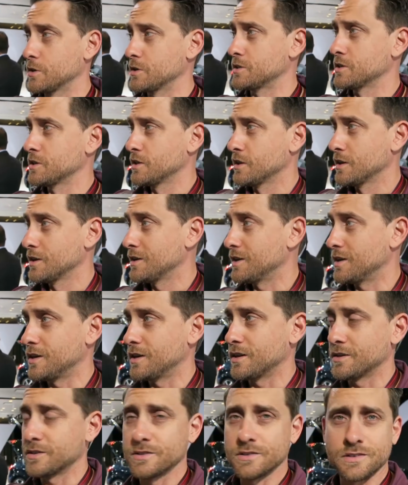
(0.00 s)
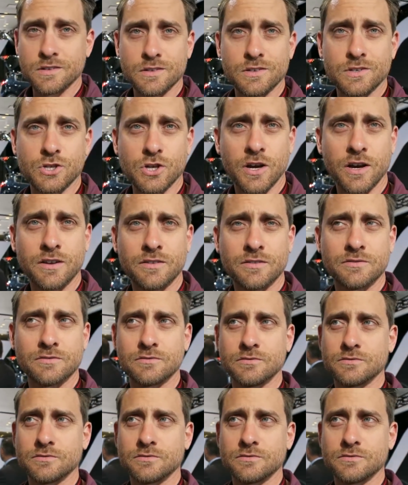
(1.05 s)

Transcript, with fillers: but uh, John